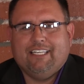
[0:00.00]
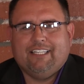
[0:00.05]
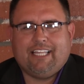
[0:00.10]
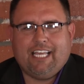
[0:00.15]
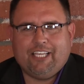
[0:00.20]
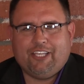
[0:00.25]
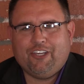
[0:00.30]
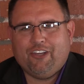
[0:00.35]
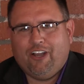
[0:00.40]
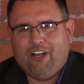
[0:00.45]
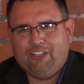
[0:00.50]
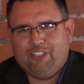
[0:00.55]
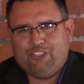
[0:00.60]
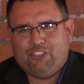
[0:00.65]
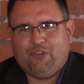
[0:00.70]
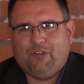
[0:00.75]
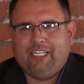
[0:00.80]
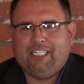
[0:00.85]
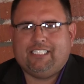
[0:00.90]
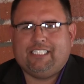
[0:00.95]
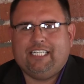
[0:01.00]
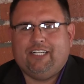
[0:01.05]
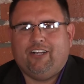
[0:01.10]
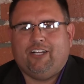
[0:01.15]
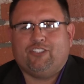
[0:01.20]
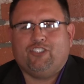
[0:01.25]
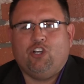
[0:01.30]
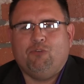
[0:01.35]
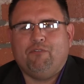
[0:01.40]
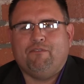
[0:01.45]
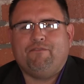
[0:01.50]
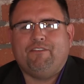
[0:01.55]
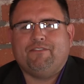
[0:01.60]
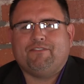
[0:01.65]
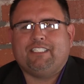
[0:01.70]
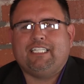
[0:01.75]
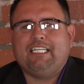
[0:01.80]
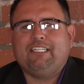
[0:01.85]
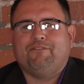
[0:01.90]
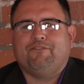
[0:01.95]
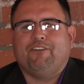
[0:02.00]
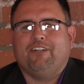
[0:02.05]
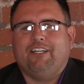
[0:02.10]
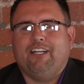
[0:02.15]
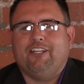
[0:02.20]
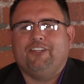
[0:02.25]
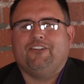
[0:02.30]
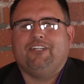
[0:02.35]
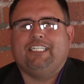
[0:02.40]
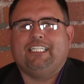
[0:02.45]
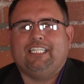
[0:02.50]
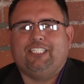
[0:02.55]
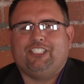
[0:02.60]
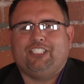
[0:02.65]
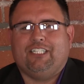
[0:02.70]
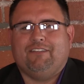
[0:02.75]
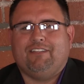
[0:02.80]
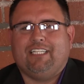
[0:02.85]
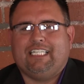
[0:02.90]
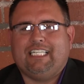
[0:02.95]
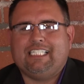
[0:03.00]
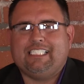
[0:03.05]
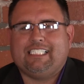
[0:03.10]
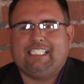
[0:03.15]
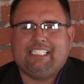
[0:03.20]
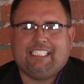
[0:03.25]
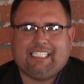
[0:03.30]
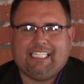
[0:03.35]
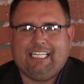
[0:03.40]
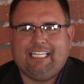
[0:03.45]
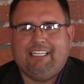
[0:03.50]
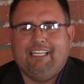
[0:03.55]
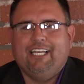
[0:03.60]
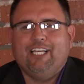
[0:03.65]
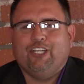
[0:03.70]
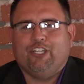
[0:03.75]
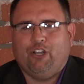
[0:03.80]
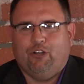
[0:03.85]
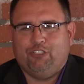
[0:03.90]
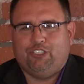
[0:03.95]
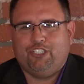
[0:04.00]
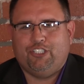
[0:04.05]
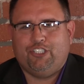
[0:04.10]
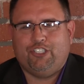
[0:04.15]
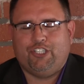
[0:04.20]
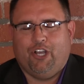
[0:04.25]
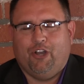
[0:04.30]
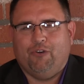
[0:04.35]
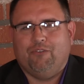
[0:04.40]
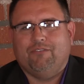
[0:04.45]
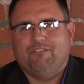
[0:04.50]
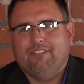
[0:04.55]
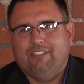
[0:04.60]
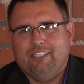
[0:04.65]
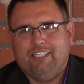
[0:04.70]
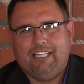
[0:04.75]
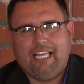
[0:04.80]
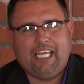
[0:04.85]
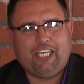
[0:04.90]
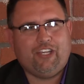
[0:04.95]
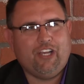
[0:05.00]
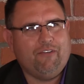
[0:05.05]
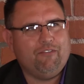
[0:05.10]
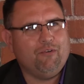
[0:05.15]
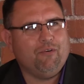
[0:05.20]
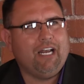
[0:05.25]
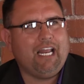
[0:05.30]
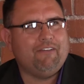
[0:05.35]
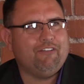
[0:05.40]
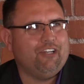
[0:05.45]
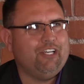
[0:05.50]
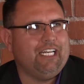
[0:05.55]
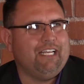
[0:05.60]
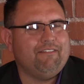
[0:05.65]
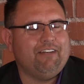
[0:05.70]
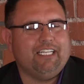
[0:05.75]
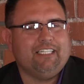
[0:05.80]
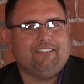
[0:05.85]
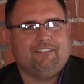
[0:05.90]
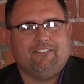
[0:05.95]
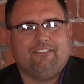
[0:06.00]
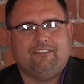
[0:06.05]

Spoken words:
Thank you all, and join us here October 15th for another edition of the DCC Coaches Show. Thank you, everyone. Have a good evening.